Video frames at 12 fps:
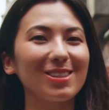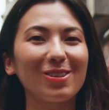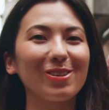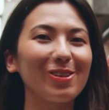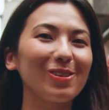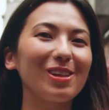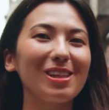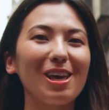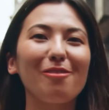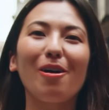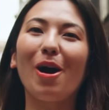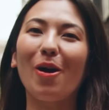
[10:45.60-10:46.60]
so clearly
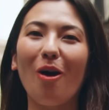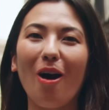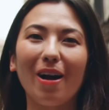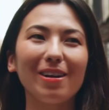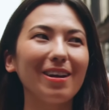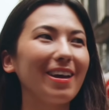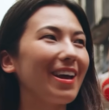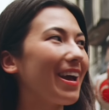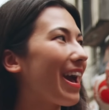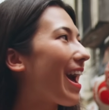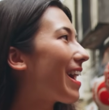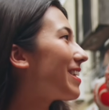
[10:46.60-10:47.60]
they've hung on,
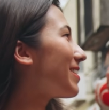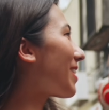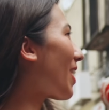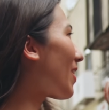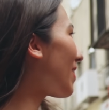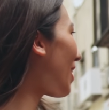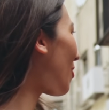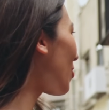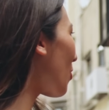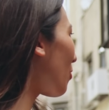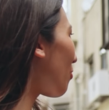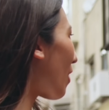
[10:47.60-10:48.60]
and they are
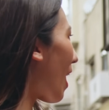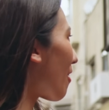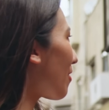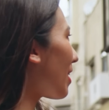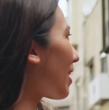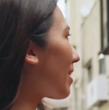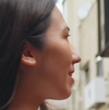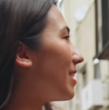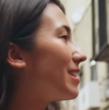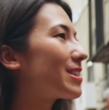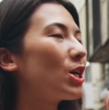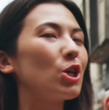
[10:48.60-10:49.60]
known for having
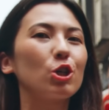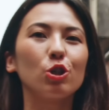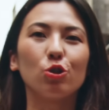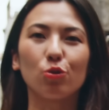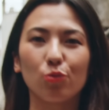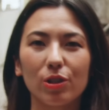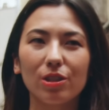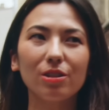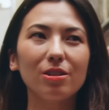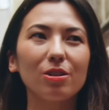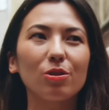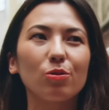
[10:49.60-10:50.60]
these
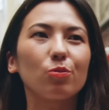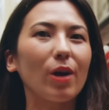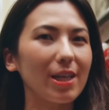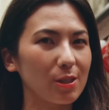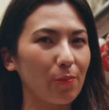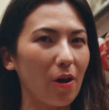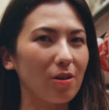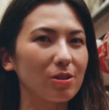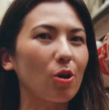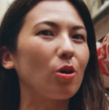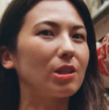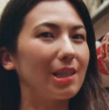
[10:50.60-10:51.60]
grilled rice balls called